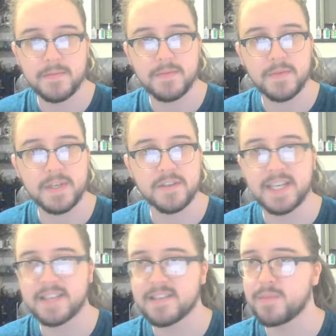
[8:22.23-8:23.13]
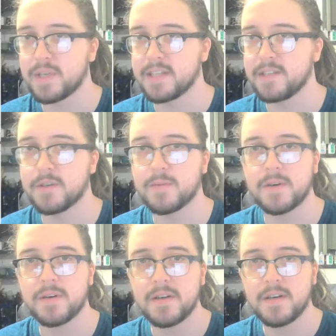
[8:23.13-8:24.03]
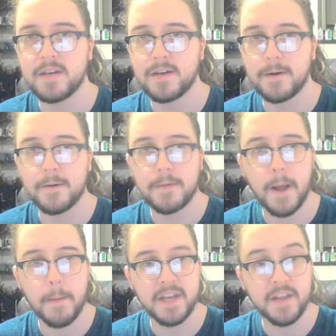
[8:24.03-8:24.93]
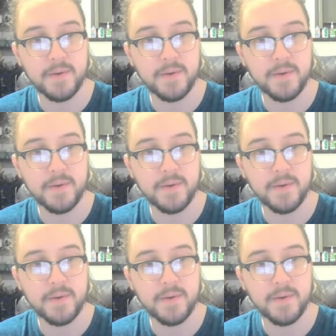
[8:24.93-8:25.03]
Right, so that's completely doable. Another way